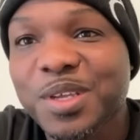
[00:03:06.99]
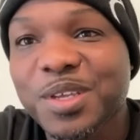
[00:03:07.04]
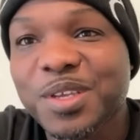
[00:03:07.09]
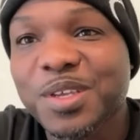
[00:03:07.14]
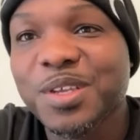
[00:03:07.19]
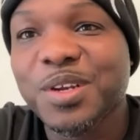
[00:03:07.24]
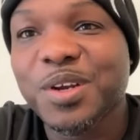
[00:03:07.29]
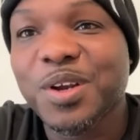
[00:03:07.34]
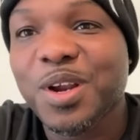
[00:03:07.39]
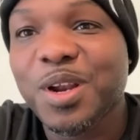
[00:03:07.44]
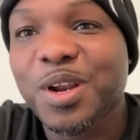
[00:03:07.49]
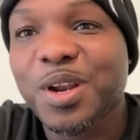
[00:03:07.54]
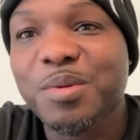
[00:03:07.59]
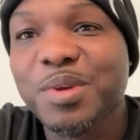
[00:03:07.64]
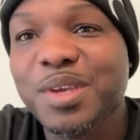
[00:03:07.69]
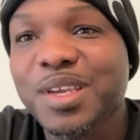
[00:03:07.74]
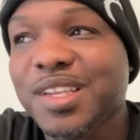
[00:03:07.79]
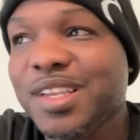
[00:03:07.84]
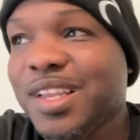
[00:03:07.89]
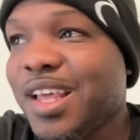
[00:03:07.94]
You know what I
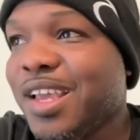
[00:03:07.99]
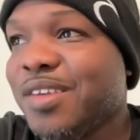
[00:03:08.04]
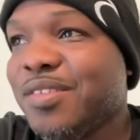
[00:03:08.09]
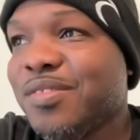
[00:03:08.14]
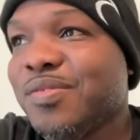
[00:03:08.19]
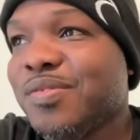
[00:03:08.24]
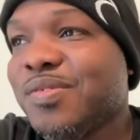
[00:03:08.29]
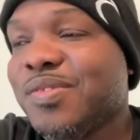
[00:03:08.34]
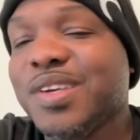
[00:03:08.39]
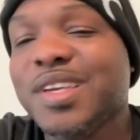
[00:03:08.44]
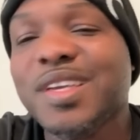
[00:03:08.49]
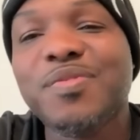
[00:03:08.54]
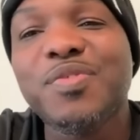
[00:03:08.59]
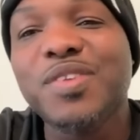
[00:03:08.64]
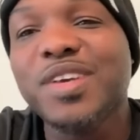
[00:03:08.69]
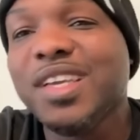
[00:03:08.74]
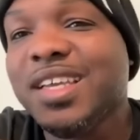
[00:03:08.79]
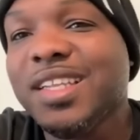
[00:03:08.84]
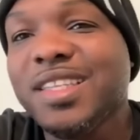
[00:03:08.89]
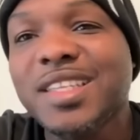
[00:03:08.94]
mean? Like,
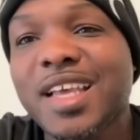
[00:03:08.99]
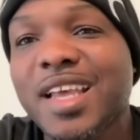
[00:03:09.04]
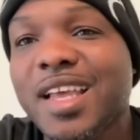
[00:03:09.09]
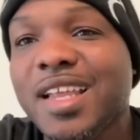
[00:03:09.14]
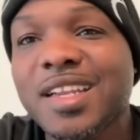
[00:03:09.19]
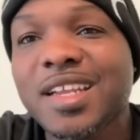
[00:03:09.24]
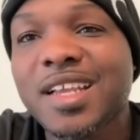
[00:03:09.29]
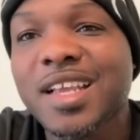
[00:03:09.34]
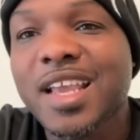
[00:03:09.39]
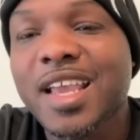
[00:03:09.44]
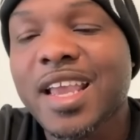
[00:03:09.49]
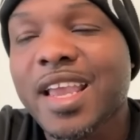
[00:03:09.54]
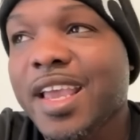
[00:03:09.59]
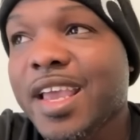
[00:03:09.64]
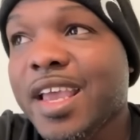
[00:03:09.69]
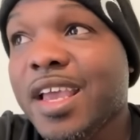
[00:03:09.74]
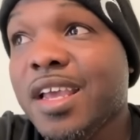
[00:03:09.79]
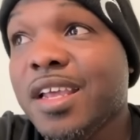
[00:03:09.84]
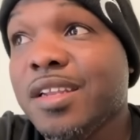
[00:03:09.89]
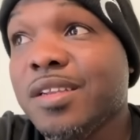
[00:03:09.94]
forget that.
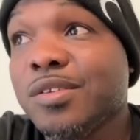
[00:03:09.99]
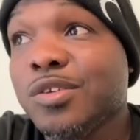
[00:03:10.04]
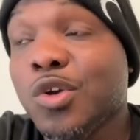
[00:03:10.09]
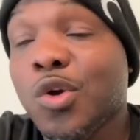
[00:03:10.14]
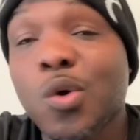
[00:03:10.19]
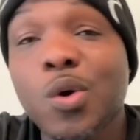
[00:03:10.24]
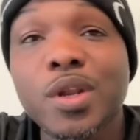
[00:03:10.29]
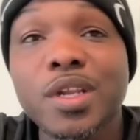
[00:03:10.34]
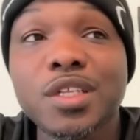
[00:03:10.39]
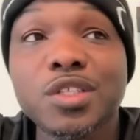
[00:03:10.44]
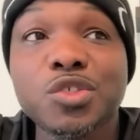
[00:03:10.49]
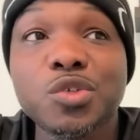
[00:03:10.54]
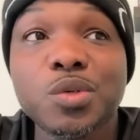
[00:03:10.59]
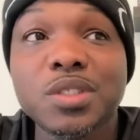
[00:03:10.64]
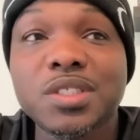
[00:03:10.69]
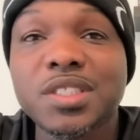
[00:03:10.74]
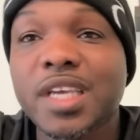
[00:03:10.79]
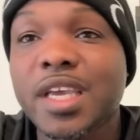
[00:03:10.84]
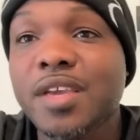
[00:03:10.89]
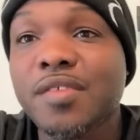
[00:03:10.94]
And going into
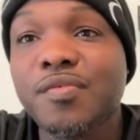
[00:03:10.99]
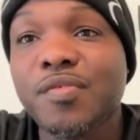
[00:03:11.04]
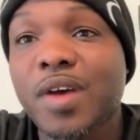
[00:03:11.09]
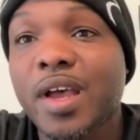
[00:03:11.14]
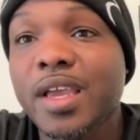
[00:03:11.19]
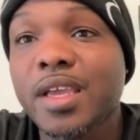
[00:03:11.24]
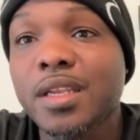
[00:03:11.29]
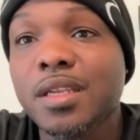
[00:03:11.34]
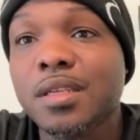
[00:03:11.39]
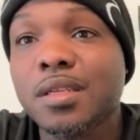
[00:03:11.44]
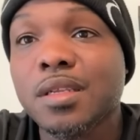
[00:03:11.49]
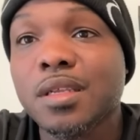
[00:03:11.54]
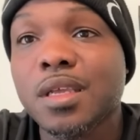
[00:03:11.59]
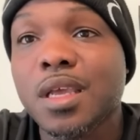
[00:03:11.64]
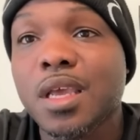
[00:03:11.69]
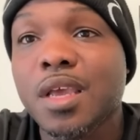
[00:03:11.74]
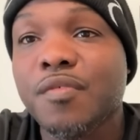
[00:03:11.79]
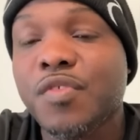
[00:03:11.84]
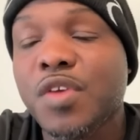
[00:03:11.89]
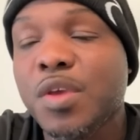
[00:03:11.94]
a Tank fight,
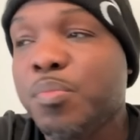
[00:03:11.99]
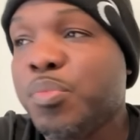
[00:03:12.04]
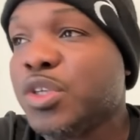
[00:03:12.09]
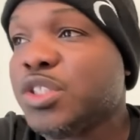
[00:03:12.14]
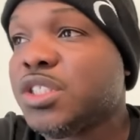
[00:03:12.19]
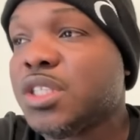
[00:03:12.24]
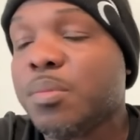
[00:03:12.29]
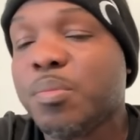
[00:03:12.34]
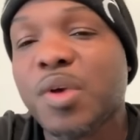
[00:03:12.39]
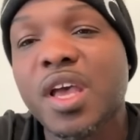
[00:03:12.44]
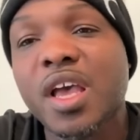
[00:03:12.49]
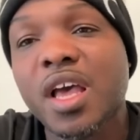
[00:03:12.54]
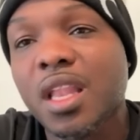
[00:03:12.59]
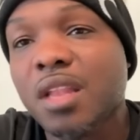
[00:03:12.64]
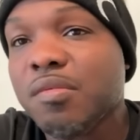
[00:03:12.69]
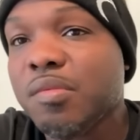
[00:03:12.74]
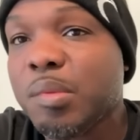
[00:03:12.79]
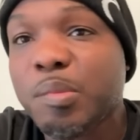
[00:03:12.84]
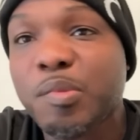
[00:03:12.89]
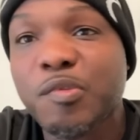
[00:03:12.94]
if he puts up a hell
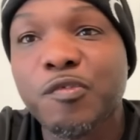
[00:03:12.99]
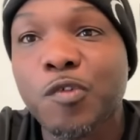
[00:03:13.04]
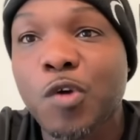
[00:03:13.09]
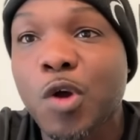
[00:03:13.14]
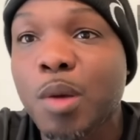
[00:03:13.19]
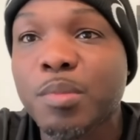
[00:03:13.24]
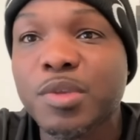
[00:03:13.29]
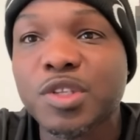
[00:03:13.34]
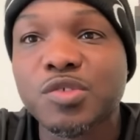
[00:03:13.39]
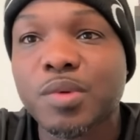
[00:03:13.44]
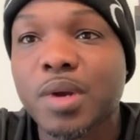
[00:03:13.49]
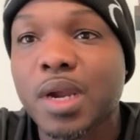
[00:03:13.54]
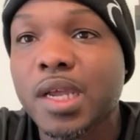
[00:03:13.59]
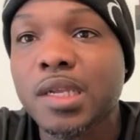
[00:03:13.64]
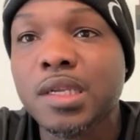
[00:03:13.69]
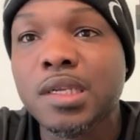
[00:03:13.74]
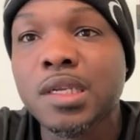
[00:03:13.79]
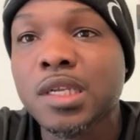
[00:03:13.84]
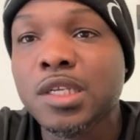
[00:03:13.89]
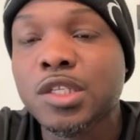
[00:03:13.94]
of a performance,
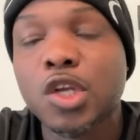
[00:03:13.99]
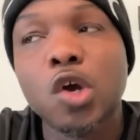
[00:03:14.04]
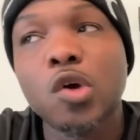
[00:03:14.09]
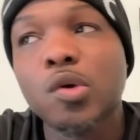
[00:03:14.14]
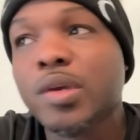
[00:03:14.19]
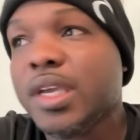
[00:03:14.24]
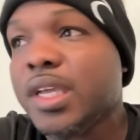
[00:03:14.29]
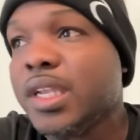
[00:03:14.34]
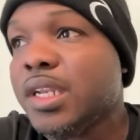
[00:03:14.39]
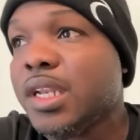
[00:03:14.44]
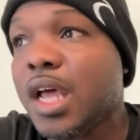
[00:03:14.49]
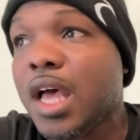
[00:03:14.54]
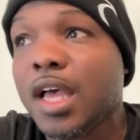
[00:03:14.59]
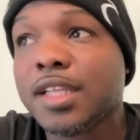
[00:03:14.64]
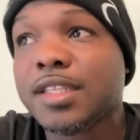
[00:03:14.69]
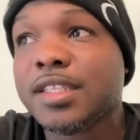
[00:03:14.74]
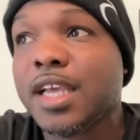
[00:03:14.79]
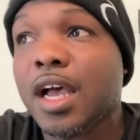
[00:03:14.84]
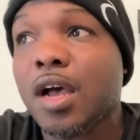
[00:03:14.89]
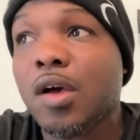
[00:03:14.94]
right? Don't get
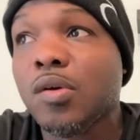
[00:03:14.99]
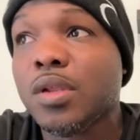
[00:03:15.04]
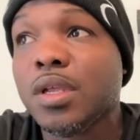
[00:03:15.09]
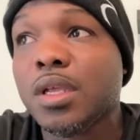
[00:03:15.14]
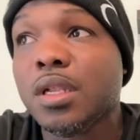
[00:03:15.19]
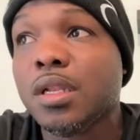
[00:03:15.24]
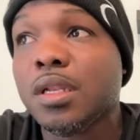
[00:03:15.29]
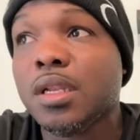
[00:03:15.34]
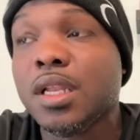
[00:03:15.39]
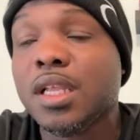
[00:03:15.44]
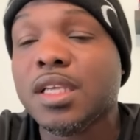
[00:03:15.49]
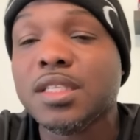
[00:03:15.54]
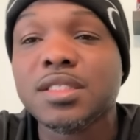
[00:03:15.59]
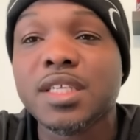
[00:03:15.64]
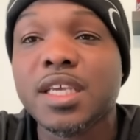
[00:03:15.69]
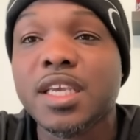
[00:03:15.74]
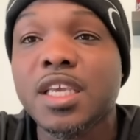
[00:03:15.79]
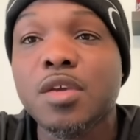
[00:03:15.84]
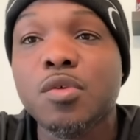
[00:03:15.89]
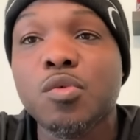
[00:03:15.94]
knocked out. Let's
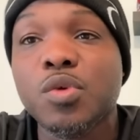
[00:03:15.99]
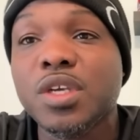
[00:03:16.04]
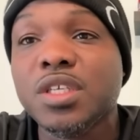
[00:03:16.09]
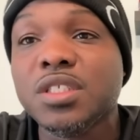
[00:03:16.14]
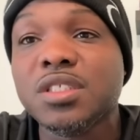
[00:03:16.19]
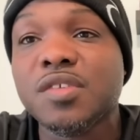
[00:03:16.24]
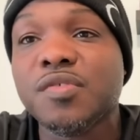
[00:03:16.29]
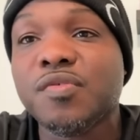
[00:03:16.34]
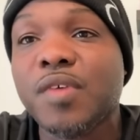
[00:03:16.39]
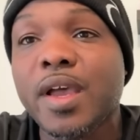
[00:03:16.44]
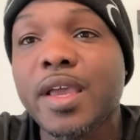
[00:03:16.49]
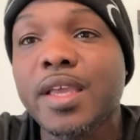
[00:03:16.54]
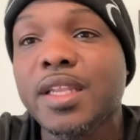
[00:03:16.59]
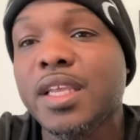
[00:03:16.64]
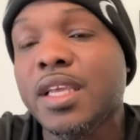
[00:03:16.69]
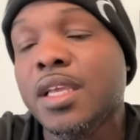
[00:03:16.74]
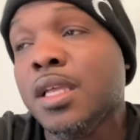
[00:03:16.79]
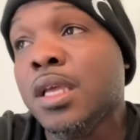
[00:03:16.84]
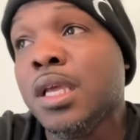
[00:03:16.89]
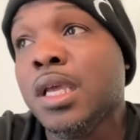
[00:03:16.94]
say he wins the
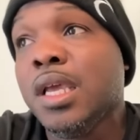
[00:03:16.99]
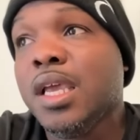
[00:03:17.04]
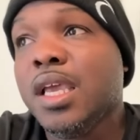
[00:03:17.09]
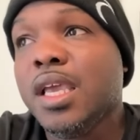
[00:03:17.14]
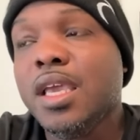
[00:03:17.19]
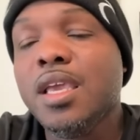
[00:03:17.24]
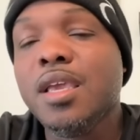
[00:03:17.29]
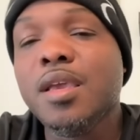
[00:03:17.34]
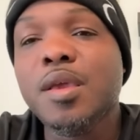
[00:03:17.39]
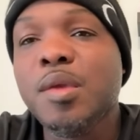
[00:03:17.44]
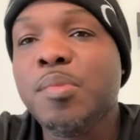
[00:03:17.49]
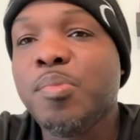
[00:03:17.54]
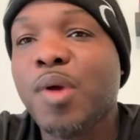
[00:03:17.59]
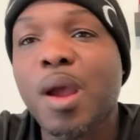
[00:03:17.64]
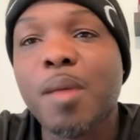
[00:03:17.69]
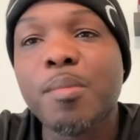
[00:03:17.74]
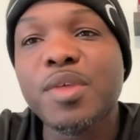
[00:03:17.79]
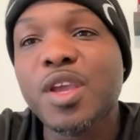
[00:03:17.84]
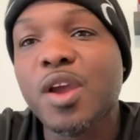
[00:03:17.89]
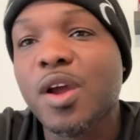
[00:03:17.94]
fight. He
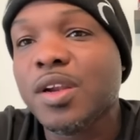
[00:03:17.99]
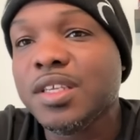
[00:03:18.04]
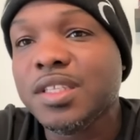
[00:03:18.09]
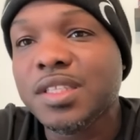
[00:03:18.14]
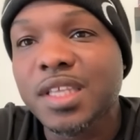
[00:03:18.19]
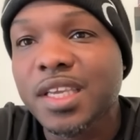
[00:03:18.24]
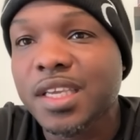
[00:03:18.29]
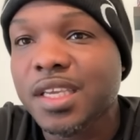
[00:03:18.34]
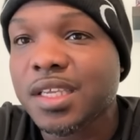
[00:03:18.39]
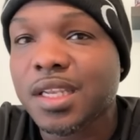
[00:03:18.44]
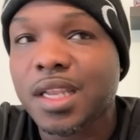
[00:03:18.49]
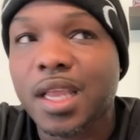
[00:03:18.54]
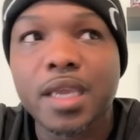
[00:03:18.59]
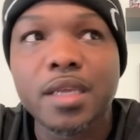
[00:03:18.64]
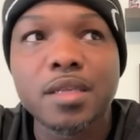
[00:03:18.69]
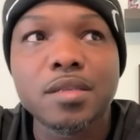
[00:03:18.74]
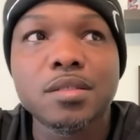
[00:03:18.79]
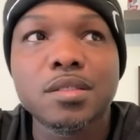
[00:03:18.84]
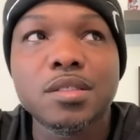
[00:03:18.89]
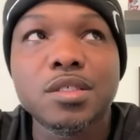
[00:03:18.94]
probably already thinking
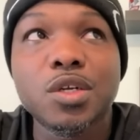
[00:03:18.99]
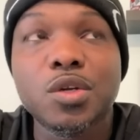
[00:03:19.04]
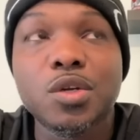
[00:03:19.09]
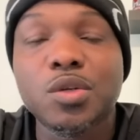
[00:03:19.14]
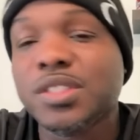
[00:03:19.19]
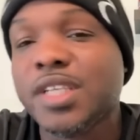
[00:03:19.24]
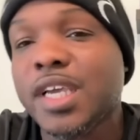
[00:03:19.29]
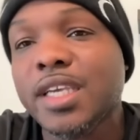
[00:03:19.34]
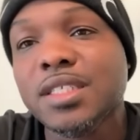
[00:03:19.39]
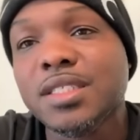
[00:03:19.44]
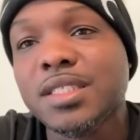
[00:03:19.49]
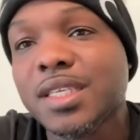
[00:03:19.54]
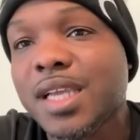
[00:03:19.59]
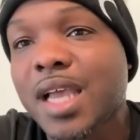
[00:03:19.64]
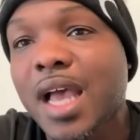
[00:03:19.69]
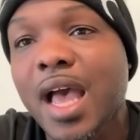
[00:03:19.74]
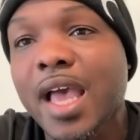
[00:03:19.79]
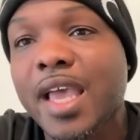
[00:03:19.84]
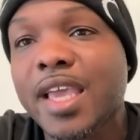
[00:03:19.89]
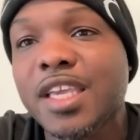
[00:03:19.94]
like, Tank's the
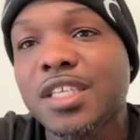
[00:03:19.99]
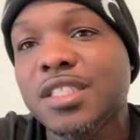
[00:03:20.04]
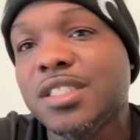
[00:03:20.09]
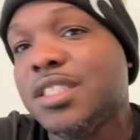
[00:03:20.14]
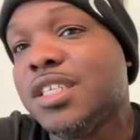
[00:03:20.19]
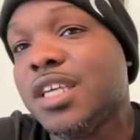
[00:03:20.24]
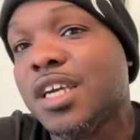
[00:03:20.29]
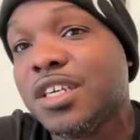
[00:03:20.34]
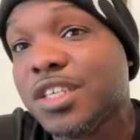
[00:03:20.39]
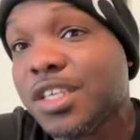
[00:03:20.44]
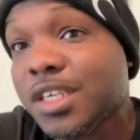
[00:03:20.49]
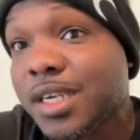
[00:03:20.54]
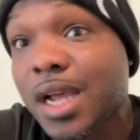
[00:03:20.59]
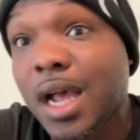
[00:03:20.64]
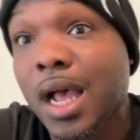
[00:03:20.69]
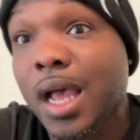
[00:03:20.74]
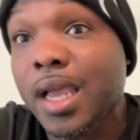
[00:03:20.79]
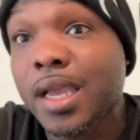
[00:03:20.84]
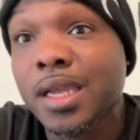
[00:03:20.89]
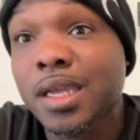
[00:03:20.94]
guy. He's the younger
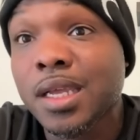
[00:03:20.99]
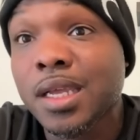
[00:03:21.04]
guy.